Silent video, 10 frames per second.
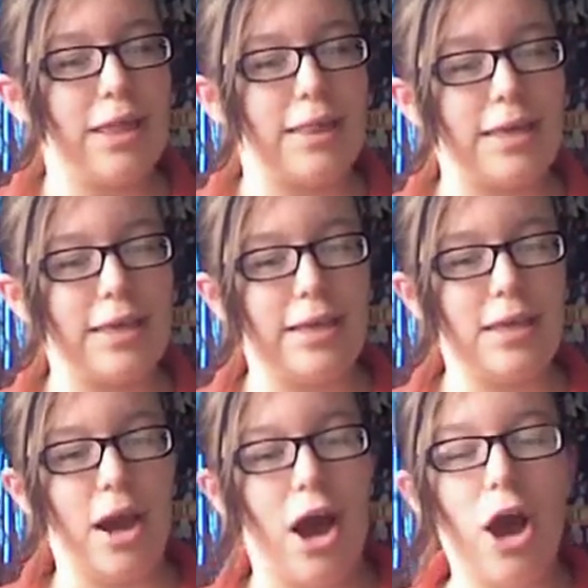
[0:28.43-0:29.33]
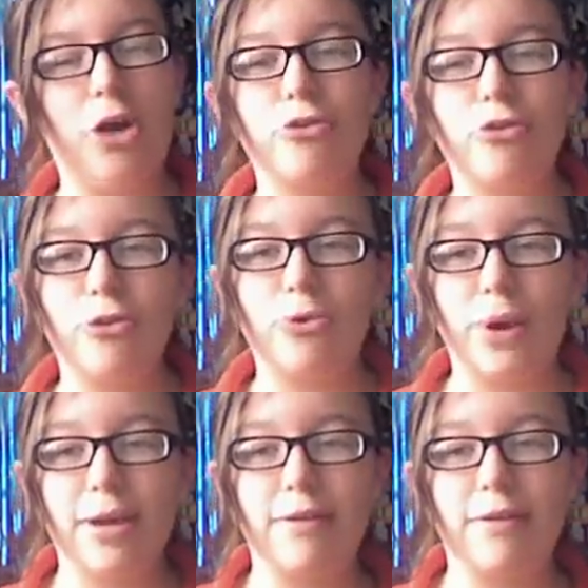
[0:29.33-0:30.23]
the
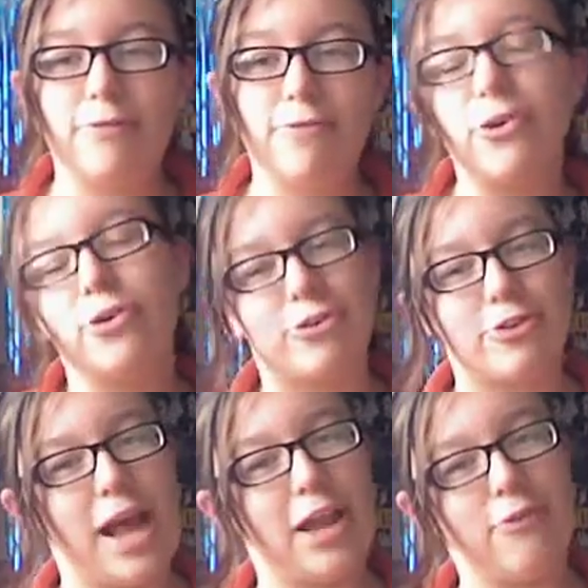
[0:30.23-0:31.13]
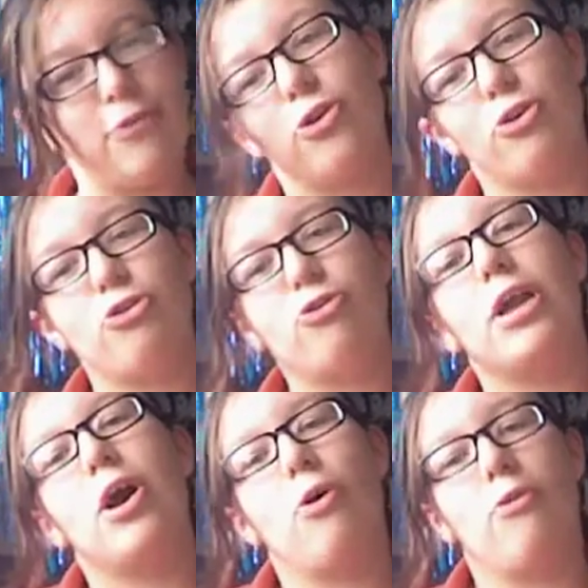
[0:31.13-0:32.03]
121st
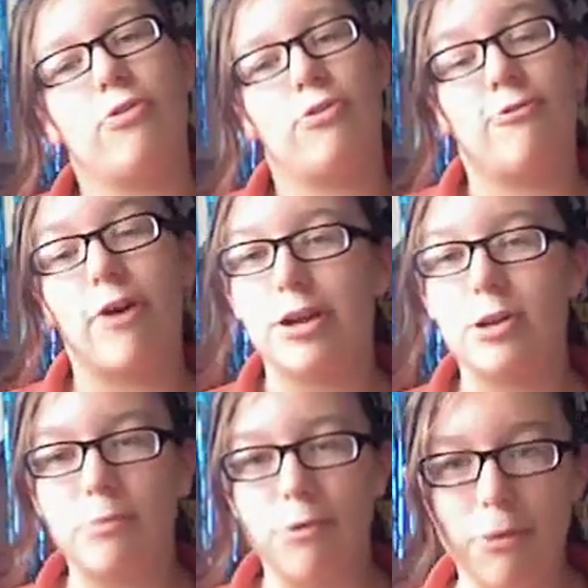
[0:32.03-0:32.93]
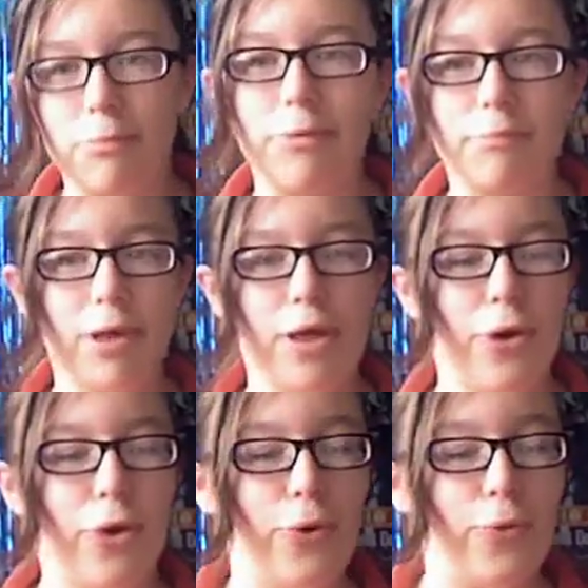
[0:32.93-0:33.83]
anniversary of the final problem,
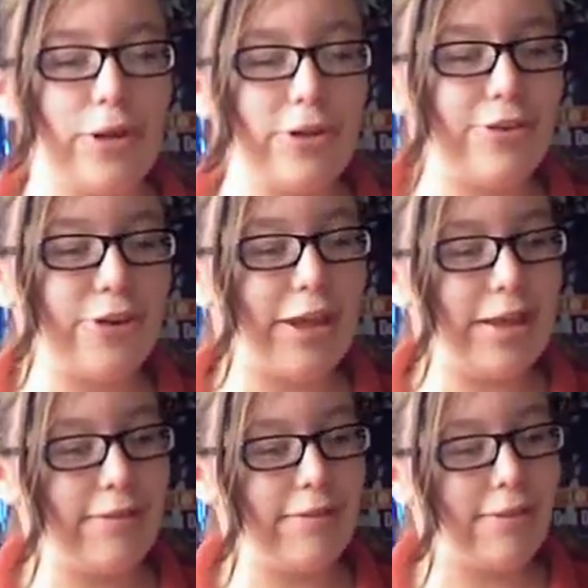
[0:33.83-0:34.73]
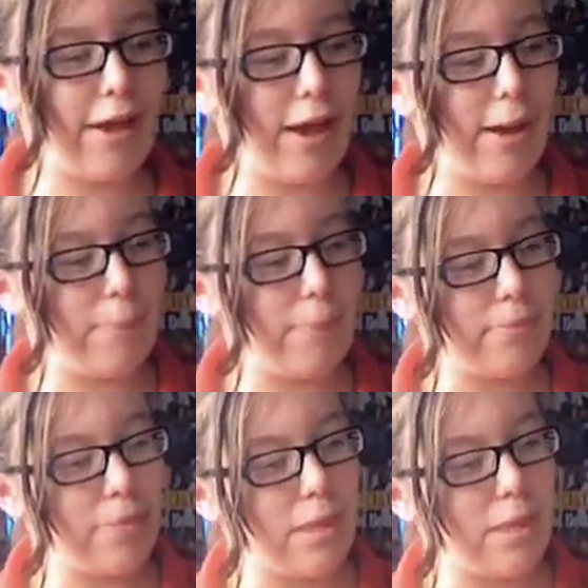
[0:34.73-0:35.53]
which is, in